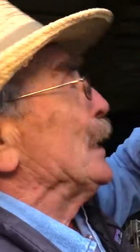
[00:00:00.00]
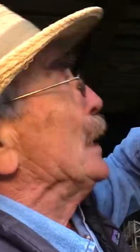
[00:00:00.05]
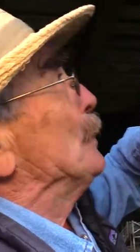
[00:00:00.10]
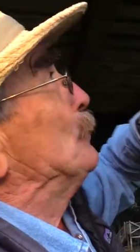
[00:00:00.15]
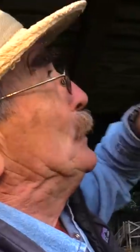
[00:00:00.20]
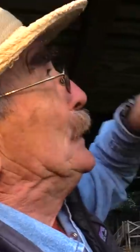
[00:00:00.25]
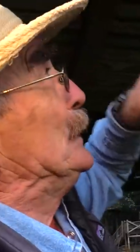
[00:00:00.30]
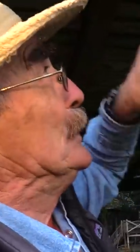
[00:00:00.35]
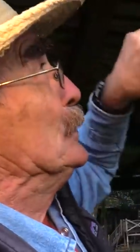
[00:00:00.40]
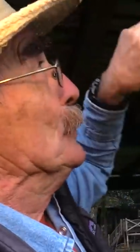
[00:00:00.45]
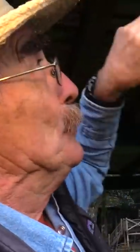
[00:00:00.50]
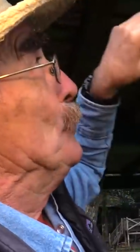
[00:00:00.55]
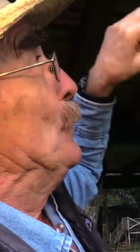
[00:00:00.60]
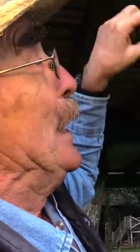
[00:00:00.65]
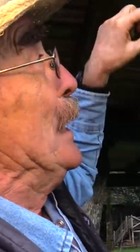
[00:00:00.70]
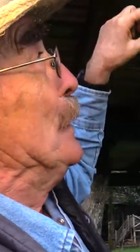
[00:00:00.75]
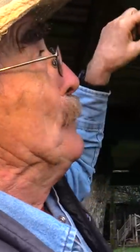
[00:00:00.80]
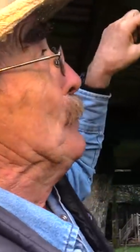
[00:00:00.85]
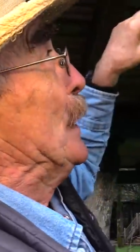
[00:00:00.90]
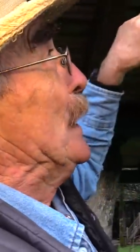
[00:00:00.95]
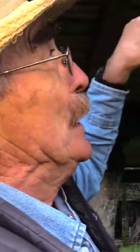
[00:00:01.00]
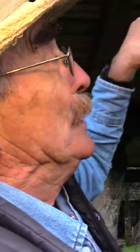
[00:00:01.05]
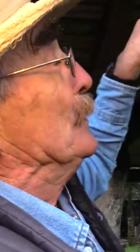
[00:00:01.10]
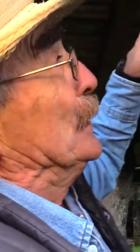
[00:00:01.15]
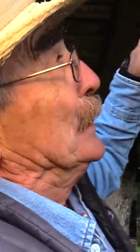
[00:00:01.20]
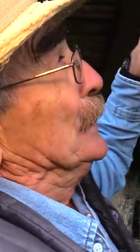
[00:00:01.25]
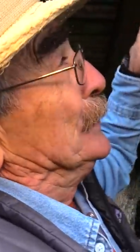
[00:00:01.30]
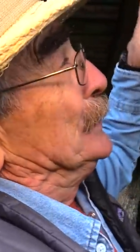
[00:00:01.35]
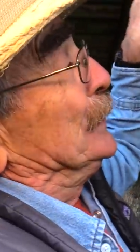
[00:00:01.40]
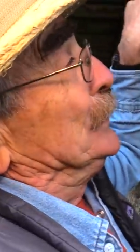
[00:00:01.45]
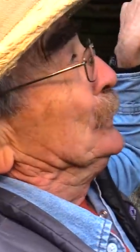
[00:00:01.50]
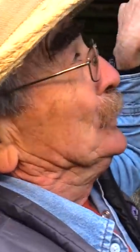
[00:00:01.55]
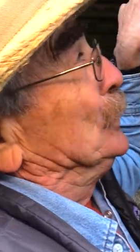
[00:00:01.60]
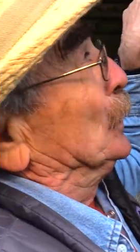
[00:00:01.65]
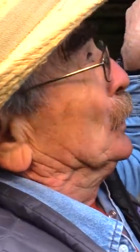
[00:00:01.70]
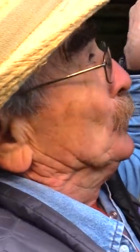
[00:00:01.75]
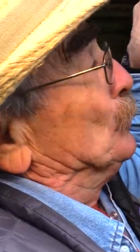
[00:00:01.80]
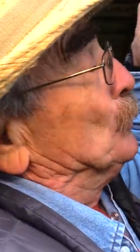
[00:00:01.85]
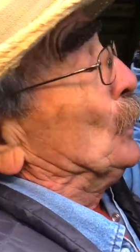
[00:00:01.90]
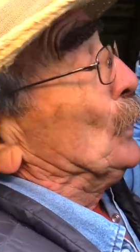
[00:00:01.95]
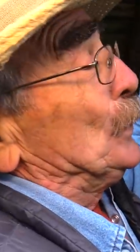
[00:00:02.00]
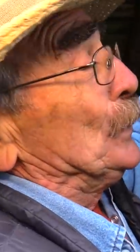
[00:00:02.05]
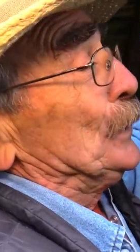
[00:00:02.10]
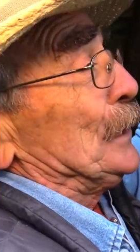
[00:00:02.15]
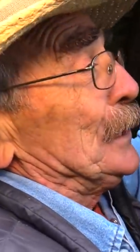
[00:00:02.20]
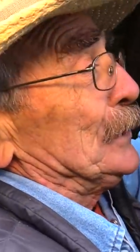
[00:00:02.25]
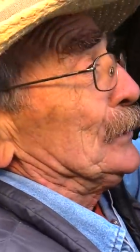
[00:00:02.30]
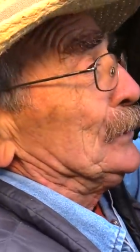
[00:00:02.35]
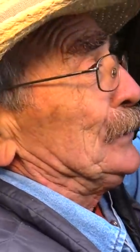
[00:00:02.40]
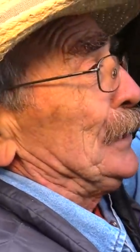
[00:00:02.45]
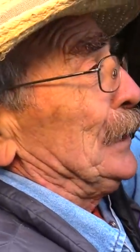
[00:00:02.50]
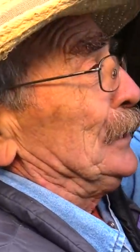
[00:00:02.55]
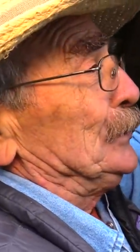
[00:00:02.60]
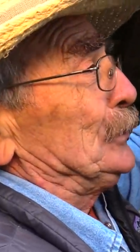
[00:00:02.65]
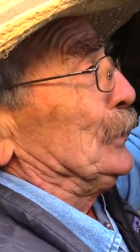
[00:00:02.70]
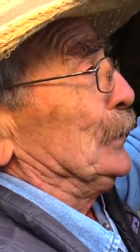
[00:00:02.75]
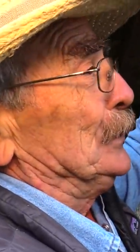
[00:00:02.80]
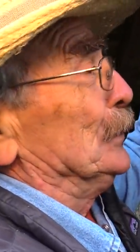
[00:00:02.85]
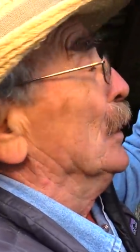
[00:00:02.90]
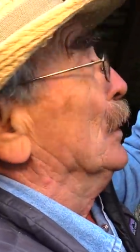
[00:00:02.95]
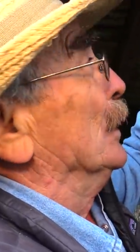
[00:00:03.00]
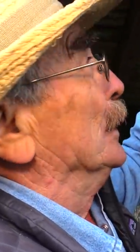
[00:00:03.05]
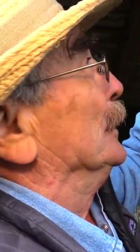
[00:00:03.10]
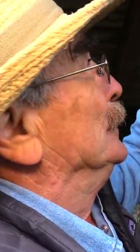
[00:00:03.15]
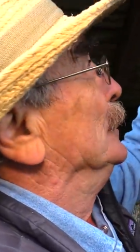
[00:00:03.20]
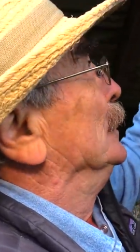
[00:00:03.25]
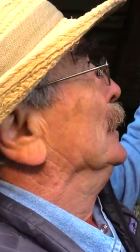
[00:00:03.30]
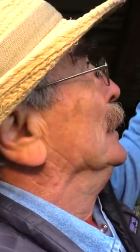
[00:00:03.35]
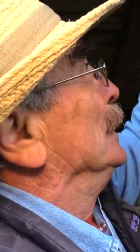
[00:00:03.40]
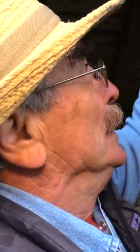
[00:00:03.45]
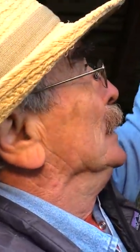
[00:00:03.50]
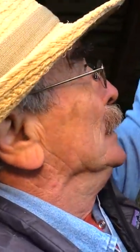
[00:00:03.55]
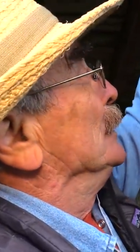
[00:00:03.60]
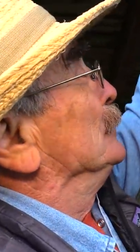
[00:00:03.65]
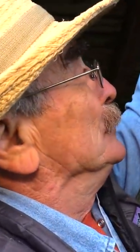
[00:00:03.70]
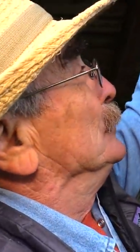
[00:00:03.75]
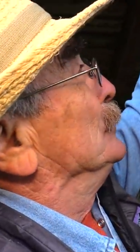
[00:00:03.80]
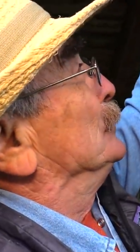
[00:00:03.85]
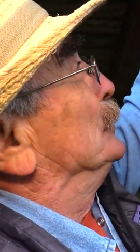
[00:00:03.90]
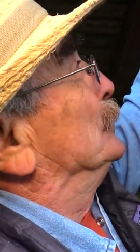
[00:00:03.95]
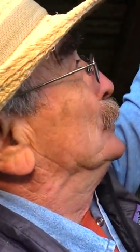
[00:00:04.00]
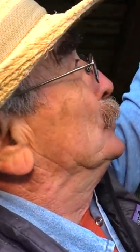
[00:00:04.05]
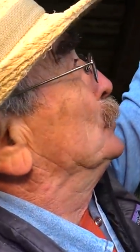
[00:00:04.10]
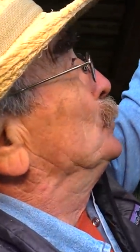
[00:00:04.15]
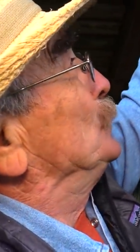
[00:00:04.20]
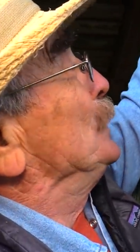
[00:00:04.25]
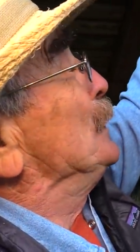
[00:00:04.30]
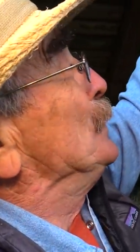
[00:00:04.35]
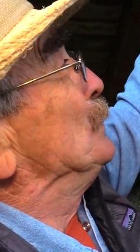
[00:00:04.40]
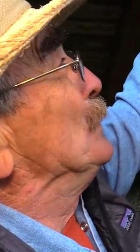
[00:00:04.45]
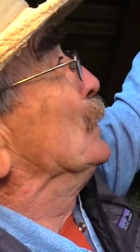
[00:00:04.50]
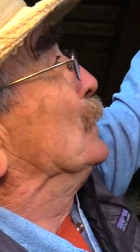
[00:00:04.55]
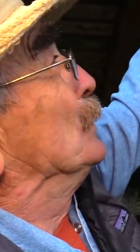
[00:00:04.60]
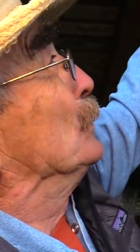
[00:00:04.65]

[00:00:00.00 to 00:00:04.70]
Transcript: that piece of pipe out and then you can put an extension on. The tree will